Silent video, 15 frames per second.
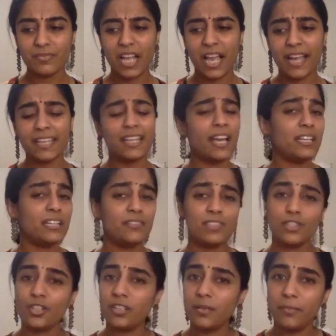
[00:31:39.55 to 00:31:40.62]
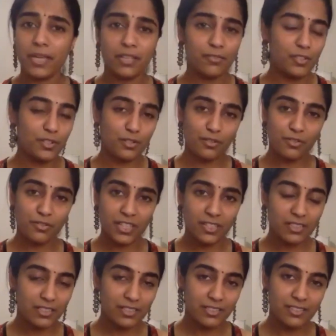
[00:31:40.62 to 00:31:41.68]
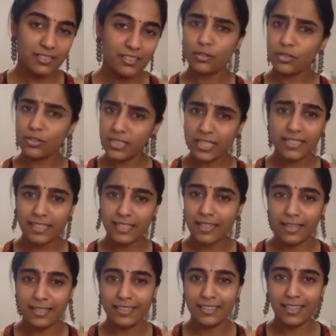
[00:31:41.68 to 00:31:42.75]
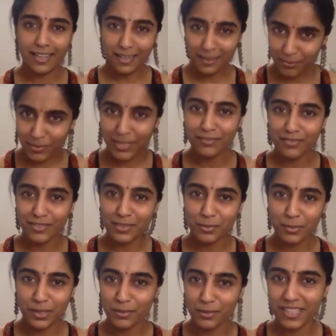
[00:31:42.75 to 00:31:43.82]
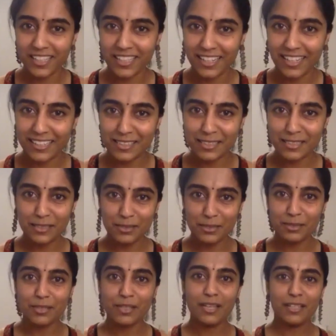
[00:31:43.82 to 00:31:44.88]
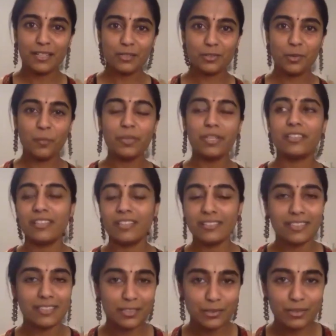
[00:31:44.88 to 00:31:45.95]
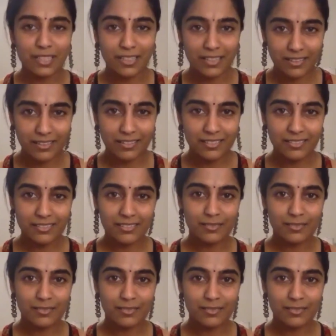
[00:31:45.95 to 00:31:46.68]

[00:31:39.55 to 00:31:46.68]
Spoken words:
I never saw the benefits of it. Looks like there are there are benefits when you take classes. There's so many things that you can learn.